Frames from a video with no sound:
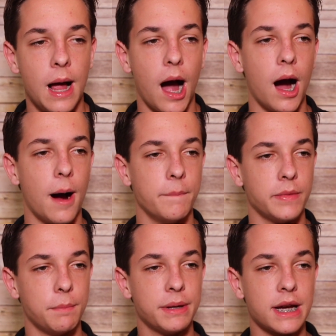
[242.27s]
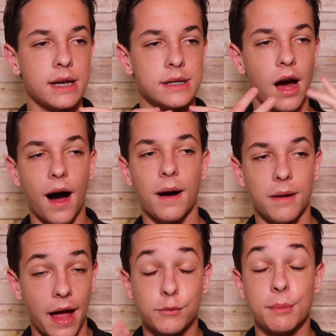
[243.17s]
Because
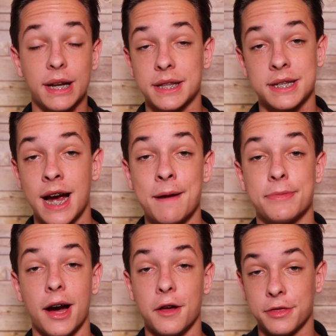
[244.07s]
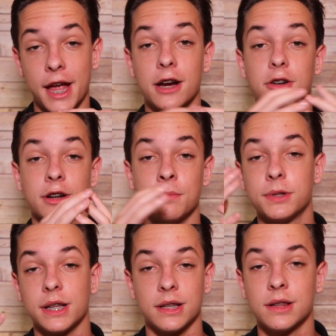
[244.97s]
everybody at the time thought they are
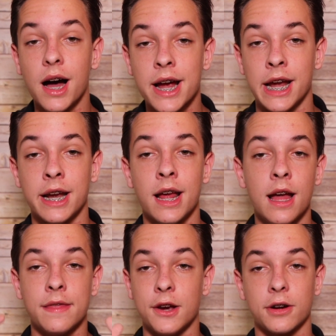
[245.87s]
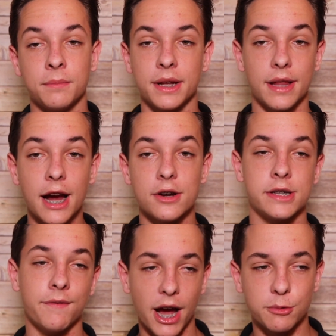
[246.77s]
completely lying. They are complete
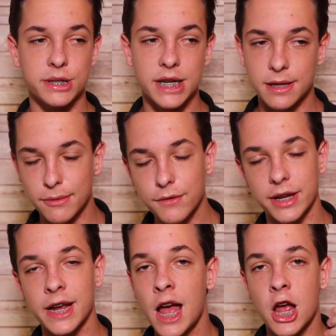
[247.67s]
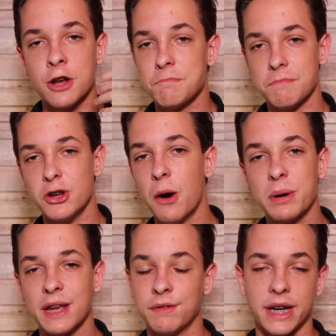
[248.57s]
liars. In fact, we see in the movie,
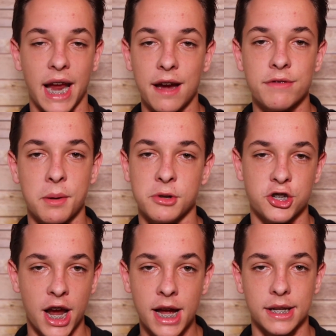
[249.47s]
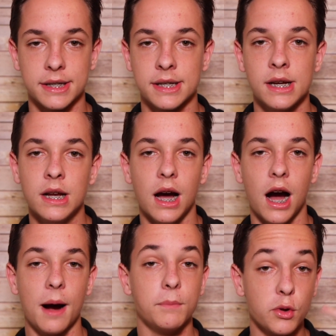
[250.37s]
nobody even gave them a chance.
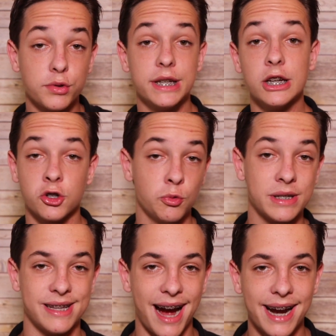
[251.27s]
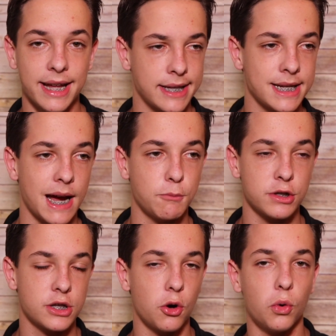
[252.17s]
Lucia, who was 9 at the time,
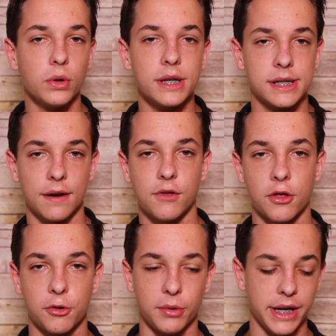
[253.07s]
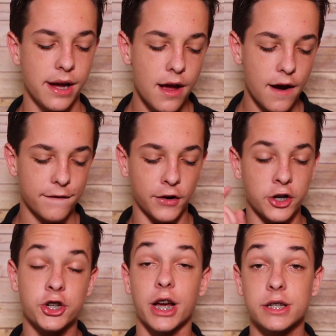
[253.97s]
was the oldest of the three.
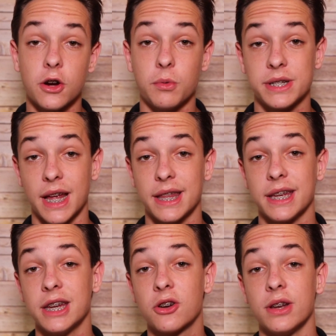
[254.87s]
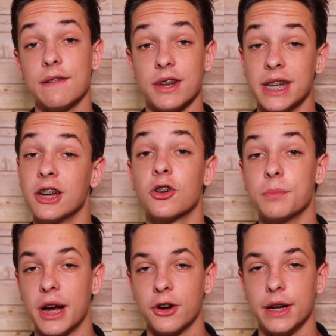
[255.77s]
Francesco was said that he couldn't even hear
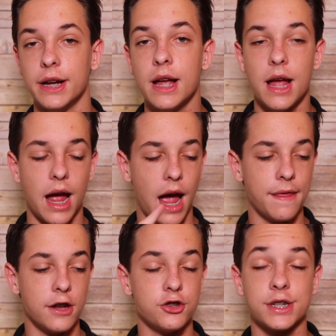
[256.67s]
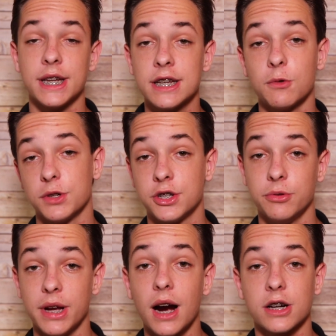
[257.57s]
Mary. And then Jacinta was
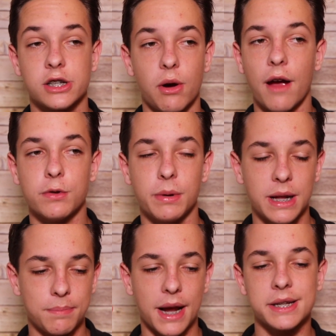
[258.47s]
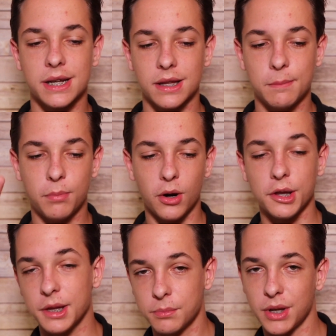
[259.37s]
too young, so everybody basically
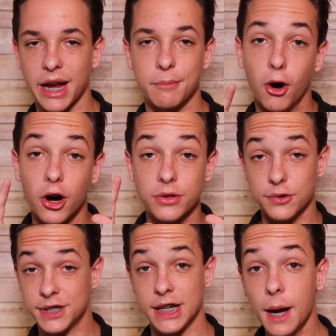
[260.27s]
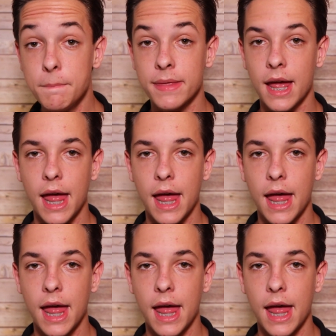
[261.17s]
put the blame on Lucia.